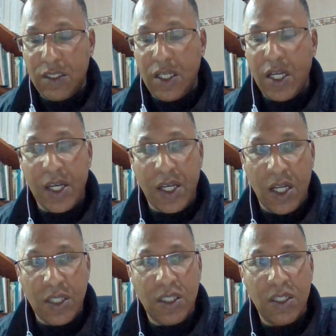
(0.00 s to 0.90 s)
are
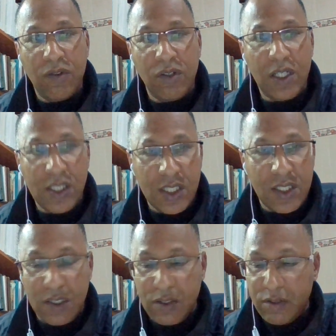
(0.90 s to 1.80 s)
not
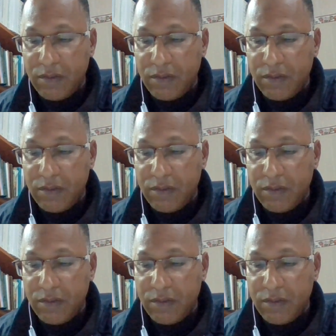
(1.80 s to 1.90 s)
felicitous.